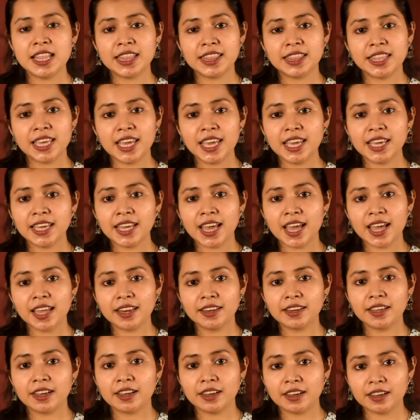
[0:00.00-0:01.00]
They
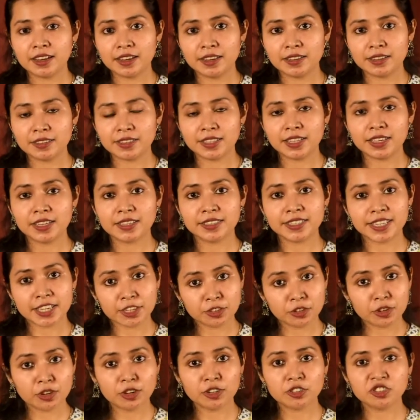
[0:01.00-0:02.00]
can, uh, the
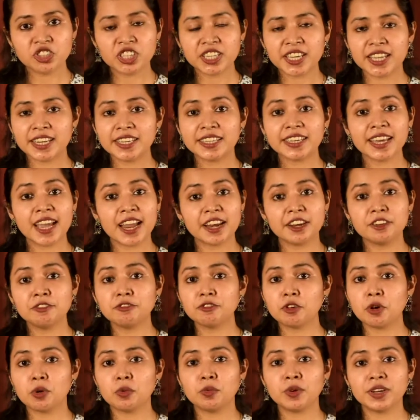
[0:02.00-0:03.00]
technology can carry
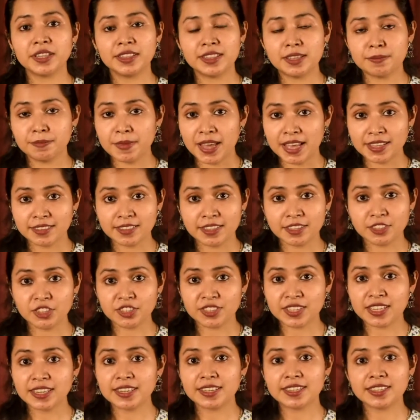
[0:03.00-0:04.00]
forward the
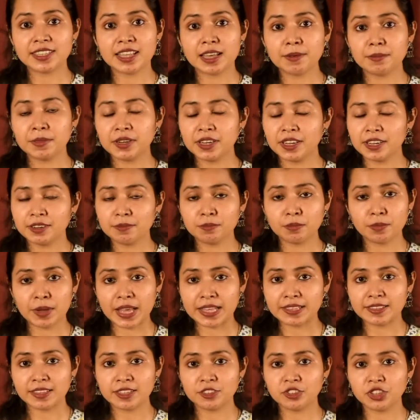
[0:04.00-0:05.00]
messages and disseminate
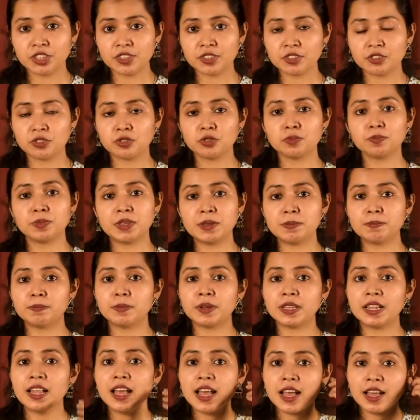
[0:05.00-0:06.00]
messages to
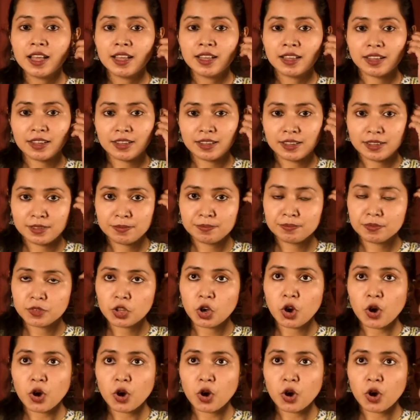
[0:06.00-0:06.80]
people um,